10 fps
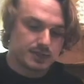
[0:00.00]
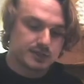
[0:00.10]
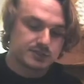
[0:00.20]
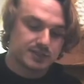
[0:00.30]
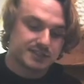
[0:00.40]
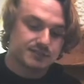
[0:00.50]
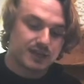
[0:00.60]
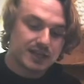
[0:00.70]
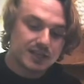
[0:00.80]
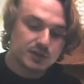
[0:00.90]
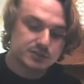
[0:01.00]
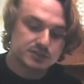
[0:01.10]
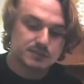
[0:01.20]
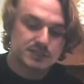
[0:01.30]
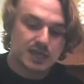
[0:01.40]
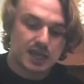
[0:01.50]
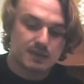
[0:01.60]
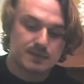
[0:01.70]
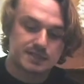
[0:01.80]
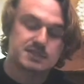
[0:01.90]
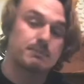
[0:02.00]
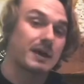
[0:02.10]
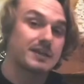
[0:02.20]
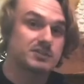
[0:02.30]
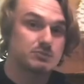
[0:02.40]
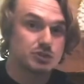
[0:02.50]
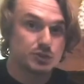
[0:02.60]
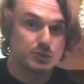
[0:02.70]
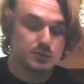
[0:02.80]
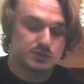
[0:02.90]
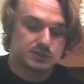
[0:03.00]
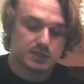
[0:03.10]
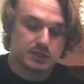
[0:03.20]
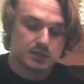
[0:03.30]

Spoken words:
so that if any customers came in to buy some shoes,